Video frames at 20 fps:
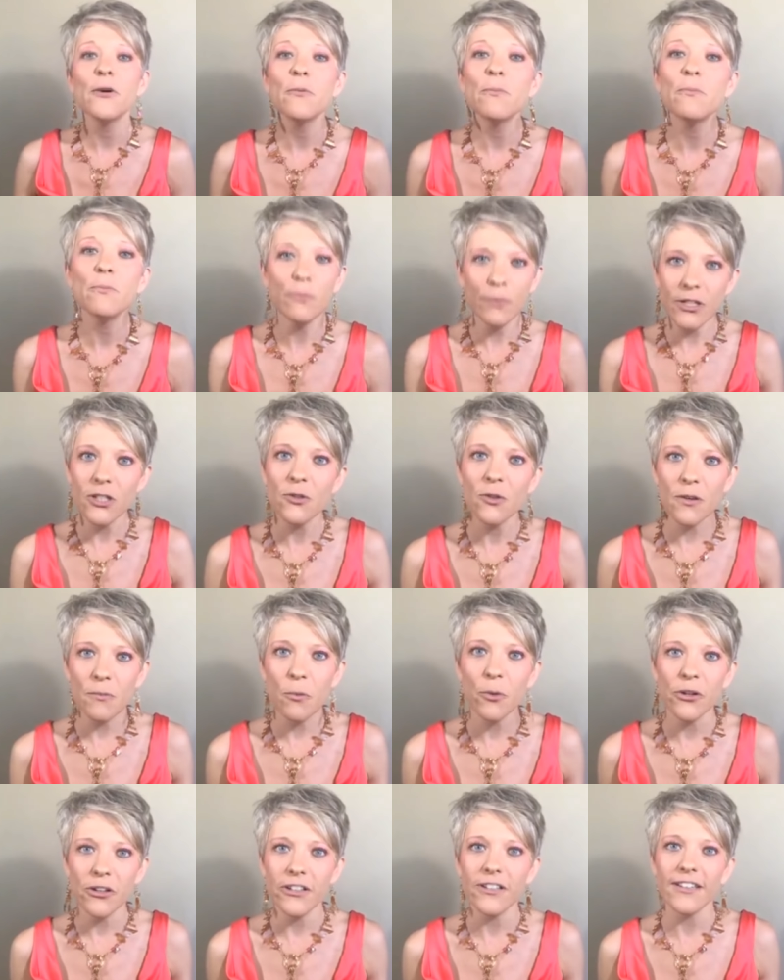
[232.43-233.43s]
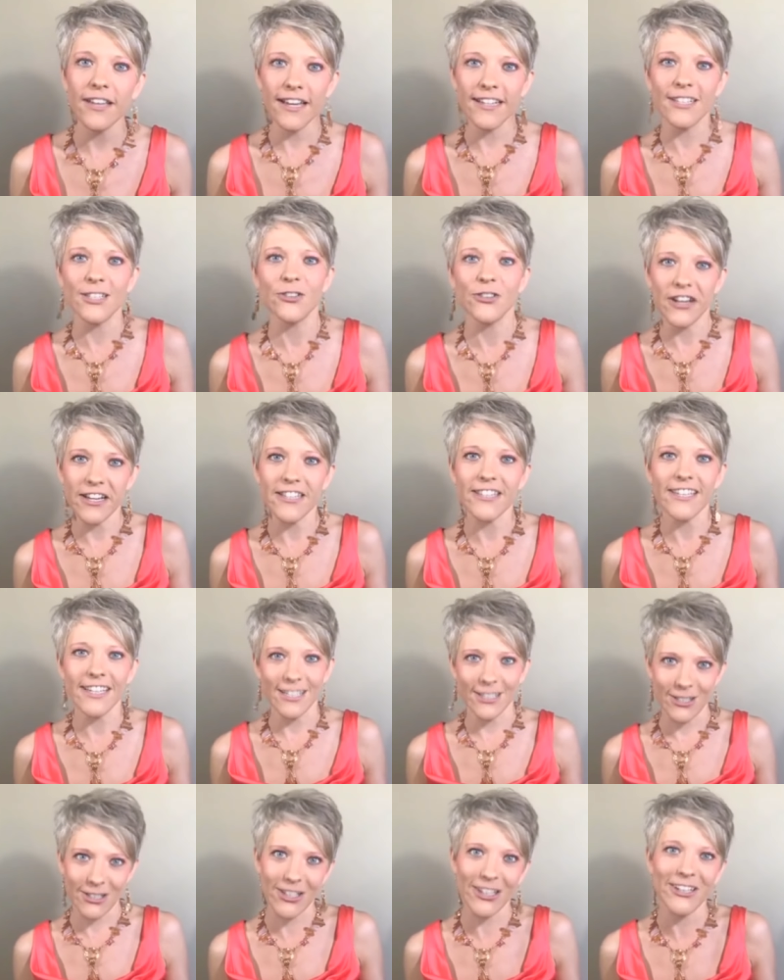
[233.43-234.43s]
which more or less
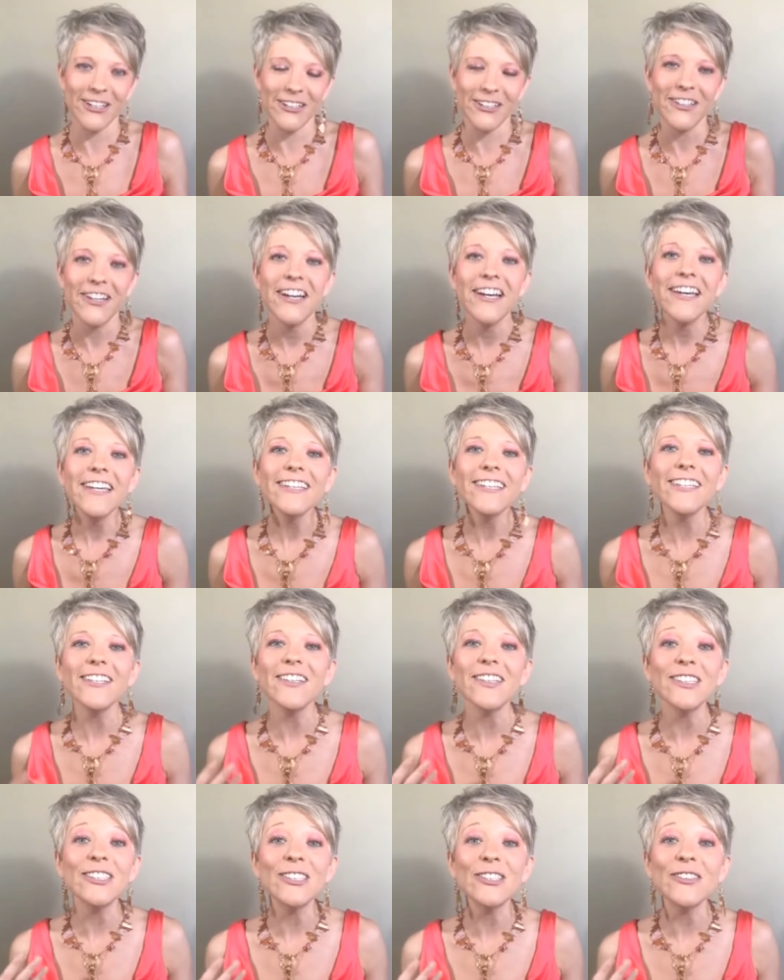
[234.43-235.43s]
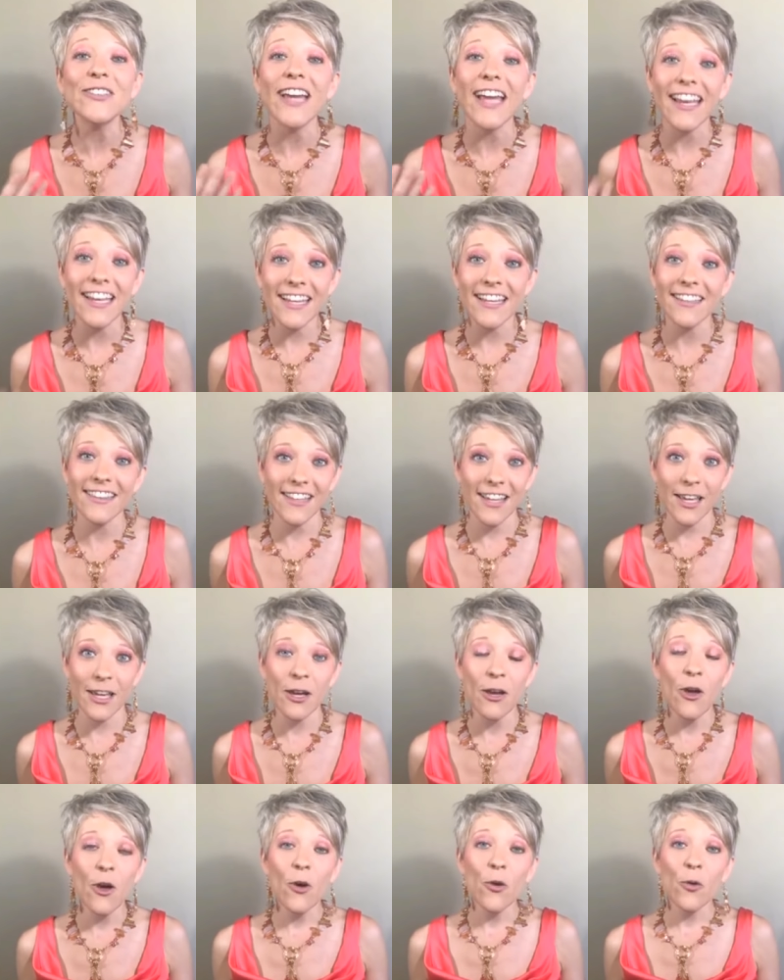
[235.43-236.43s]
translates to you can do anything
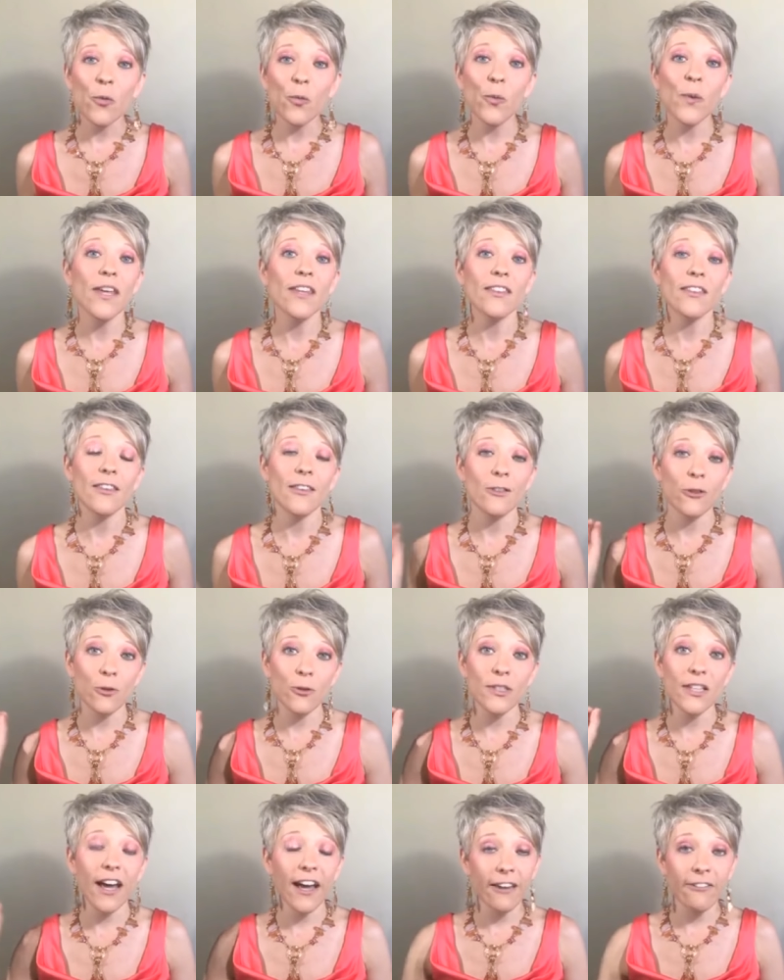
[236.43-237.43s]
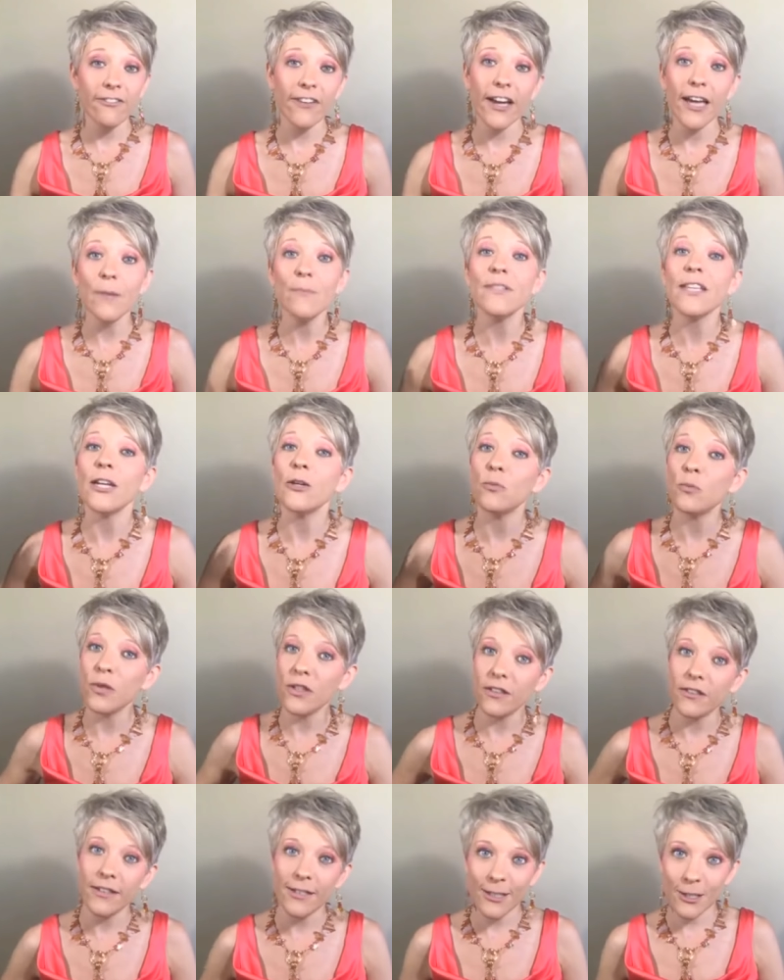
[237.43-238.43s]
with those high vibes and
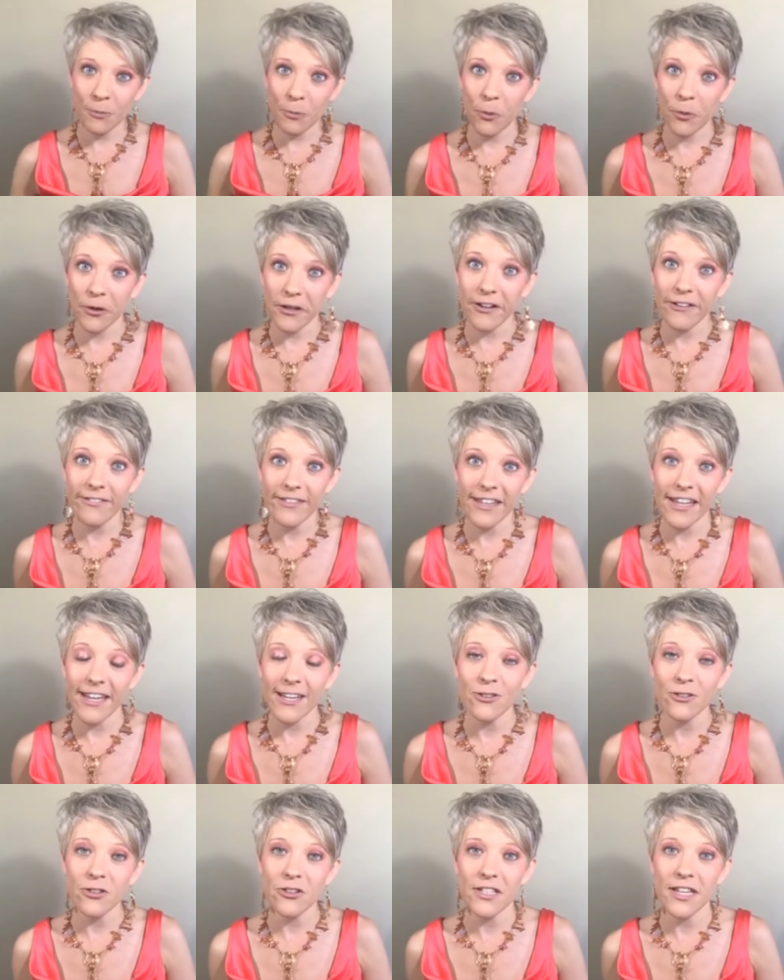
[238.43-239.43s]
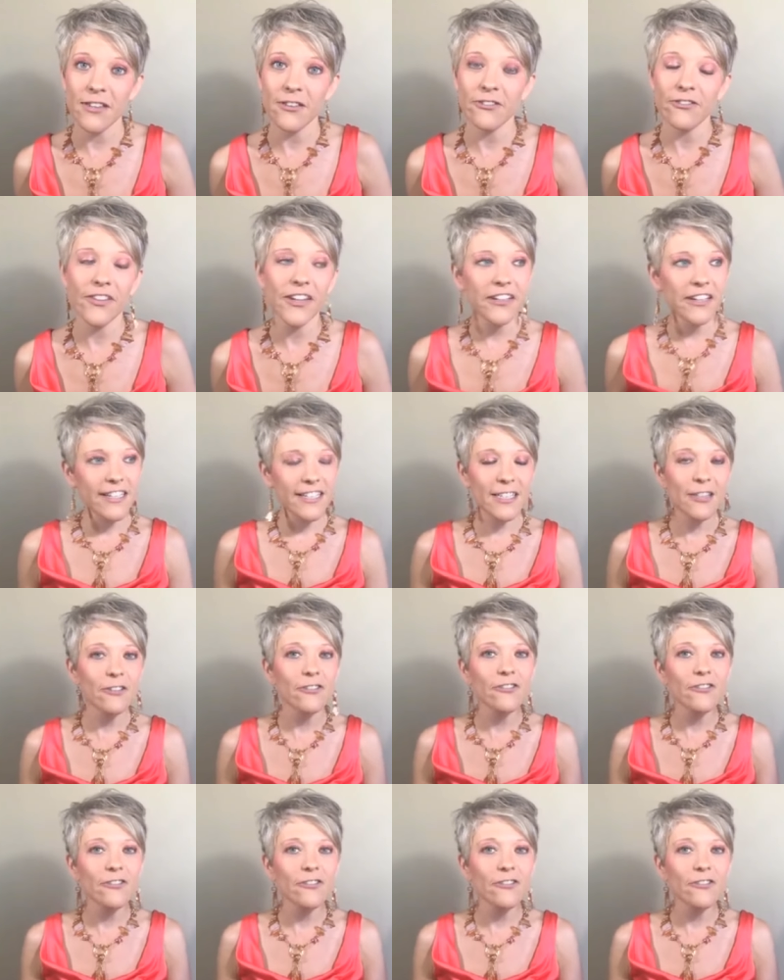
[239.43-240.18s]
with the support of the angels and the fairies. And the